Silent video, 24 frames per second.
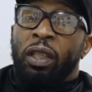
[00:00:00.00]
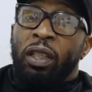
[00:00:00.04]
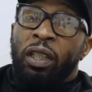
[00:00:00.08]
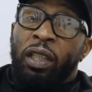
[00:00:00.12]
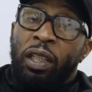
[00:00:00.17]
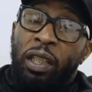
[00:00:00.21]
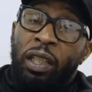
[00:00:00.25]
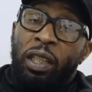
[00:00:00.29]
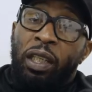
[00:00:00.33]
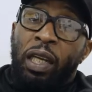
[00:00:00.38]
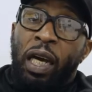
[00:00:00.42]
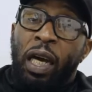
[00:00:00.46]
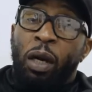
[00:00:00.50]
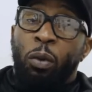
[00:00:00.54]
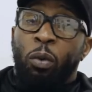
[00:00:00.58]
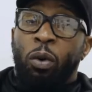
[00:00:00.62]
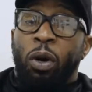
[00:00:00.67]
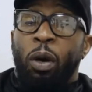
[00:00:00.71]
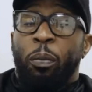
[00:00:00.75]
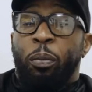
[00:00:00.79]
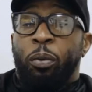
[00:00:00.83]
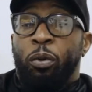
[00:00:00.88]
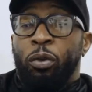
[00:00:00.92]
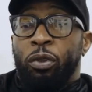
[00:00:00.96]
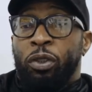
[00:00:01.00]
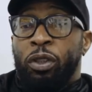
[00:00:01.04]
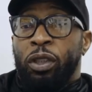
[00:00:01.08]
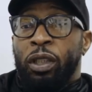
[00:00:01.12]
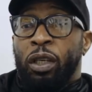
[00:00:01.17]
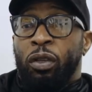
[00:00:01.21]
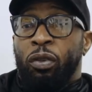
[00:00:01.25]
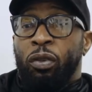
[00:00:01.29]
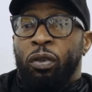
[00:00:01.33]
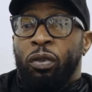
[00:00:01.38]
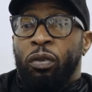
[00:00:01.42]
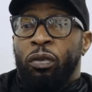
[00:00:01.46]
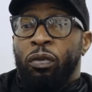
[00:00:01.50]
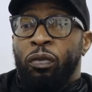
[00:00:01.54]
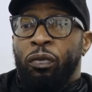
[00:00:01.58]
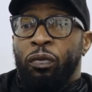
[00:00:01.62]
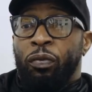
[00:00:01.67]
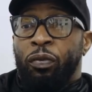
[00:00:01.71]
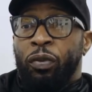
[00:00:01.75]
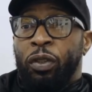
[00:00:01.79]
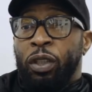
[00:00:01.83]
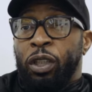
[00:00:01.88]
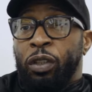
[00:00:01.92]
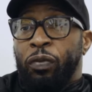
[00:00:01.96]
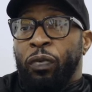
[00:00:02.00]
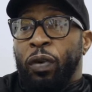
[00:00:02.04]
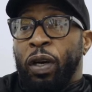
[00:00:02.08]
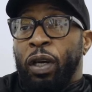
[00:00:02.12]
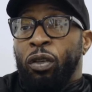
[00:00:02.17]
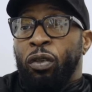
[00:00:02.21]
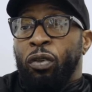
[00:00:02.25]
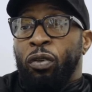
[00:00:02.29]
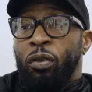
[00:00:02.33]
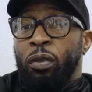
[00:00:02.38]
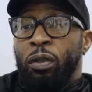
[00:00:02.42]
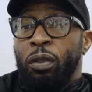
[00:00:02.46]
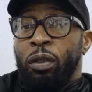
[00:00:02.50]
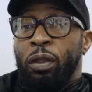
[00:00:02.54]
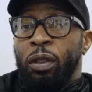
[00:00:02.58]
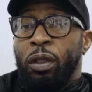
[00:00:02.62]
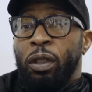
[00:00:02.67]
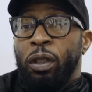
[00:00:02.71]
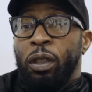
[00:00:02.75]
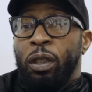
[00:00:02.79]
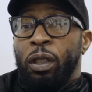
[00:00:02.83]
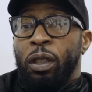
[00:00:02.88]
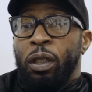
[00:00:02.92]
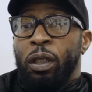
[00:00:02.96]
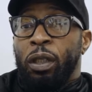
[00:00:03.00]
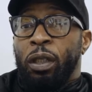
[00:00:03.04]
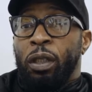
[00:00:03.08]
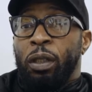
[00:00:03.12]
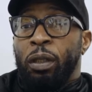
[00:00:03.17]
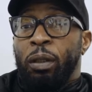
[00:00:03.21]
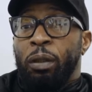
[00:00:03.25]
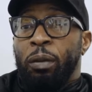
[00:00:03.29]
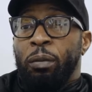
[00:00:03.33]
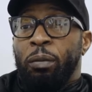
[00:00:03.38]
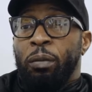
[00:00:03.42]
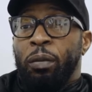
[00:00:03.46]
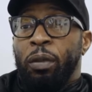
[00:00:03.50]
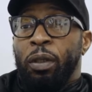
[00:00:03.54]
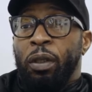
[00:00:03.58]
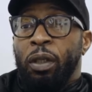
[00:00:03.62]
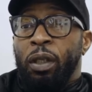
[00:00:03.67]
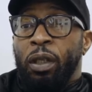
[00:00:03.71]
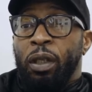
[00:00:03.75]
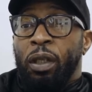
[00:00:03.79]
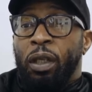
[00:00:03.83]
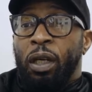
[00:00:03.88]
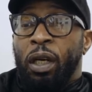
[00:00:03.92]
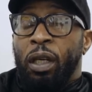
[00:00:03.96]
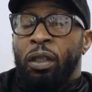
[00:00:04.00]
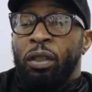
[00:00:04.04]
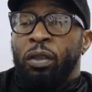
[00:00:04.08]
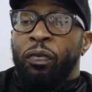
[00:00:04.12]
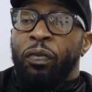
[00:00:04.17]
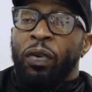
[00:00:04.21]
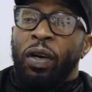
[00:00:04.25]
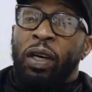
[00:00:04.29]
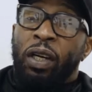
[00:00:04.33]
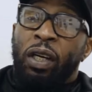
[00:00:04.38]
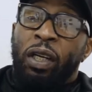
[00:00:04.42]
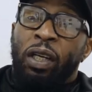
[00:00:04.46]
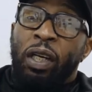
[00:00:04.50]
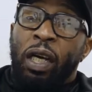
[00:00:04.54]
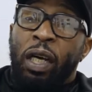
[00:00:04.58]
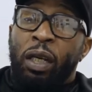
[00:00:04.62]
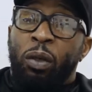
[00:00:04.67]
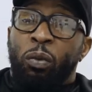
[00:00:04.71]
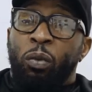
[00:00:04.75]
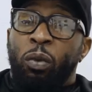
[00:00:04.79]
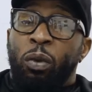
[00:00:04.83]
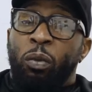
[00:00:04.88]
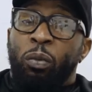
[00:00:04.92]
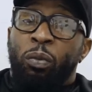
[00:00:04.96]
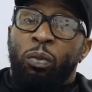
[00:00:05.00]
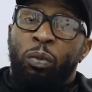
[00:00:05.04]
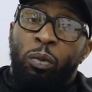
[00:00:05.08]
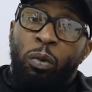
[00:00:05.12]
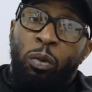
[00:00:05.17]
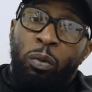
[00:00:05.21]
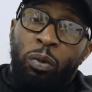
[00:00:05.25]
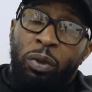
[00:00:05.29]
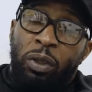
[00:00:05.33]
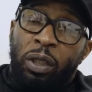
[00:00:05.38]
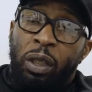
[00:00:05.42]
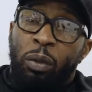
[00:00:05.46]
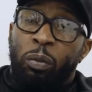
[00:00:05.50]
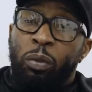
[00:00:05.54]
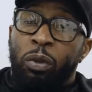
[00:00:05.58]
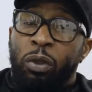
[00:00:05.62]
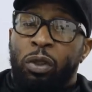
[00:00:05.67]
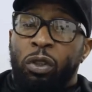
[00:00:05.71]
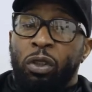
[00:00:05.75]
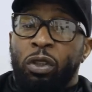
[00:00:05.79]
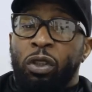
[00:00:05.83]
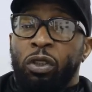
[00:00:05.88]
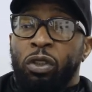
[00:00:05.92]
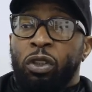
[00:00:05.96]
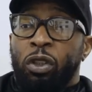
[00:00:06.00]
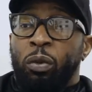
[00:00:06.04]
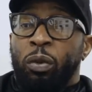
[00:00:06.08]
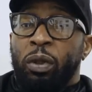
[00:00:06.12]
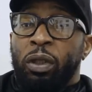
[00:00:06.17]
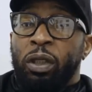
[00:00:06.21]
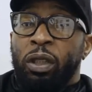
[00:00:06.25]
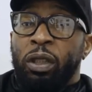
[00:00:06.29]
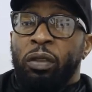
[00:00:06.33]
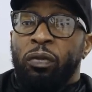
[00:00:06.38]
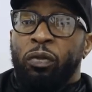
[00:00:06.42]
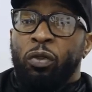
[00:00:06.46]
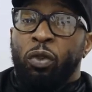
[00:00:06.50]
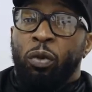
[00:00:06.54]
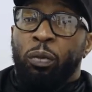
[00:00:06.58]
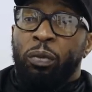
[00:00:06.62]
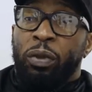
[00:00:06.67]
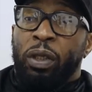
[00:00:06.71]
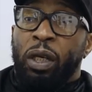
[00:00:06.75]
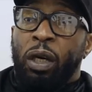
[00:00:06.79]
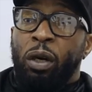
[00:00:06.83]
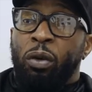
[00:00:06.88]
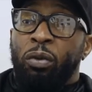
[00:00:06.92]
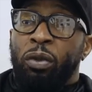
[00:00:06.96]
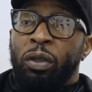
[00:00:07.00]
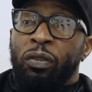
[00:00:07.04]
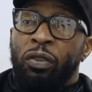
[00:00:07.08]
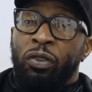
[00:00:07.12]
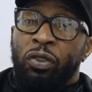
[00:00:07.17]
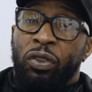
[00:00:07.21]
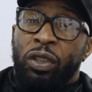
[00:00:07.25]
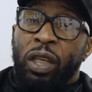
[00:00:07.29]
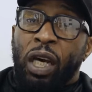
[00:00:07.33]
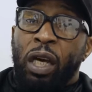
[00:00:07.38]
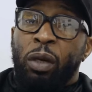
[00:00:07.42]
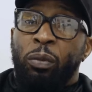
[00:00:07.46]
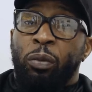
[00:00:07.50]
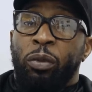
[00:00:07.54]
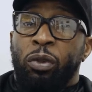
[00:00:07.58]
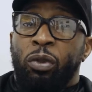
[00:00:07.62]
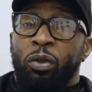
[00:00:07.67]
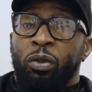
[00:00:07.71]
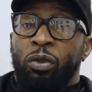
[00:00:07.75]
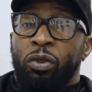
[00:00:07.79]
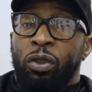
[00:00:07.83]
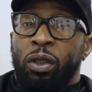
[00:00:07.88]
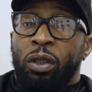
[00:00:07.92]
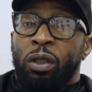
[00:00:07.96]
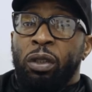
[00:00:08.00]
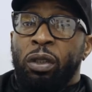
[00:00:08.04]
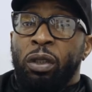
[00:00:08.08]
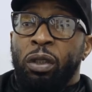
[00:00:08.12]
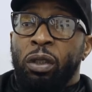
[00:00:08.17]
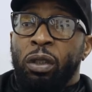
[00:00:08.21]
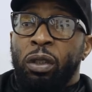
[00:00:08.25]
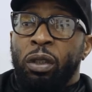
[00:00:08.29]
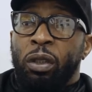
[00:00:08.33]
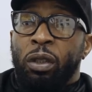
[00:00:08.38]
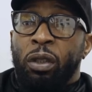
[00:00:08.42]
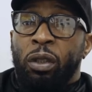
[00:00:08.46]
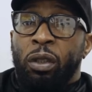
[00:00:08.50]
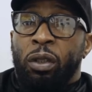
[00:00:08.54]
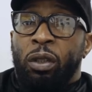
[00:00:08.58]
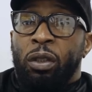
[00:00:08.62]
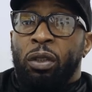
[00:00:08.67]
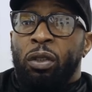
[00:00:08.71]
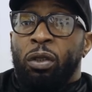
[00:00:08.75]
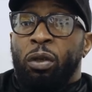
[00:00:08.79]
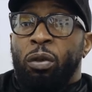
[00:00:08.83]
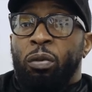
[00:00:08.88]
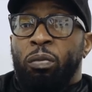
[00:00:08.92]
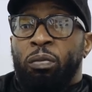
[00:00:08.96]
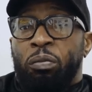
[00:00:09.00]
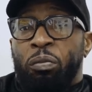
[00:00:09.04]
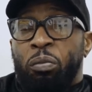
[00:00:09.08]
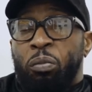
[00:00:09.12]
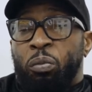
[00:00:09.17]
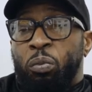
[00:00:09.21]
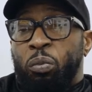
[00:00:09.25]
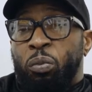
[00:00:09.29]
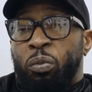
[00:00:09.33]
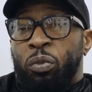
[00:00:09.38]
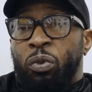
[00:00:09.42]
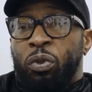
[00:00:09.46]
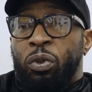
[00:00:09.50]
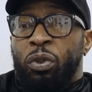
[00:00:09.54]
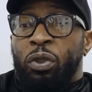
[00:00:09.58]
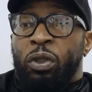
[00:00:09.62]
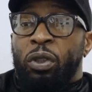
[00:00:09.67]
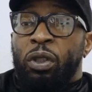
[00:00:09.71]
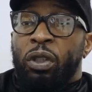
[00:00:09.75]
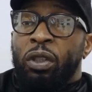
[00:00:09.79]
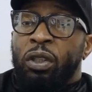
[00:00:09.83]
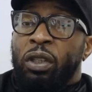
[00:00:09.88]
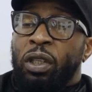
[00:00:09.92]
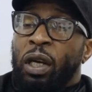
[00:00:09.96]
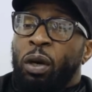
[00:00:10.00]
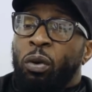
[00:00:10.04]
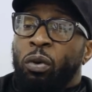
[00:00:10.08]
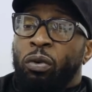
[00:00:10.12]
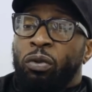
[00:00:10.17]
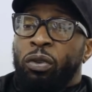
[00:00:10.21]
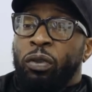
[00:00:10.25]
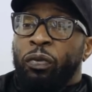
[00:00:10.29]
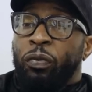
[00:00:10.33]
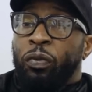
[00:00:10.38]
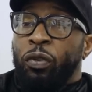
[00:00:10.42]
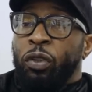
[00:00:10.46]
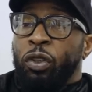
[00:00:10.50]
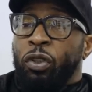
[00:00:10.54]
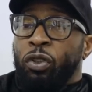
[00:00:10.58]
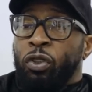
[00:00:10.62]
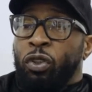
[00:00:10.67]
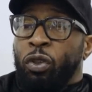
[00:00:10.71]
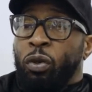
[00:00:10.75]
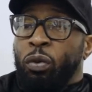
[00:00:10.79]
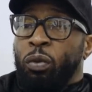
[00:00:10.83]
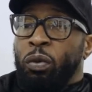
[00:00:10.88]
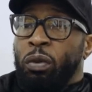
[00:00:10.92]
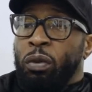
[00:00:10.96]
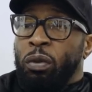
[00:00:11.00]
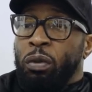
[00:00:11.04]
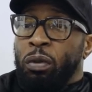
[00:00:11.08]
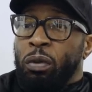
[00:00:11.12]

He liked what I put together for his fighter. And the fighter liked what we said we were going to do, and they've come down and they signed with us, and, you know, they're out on the first show.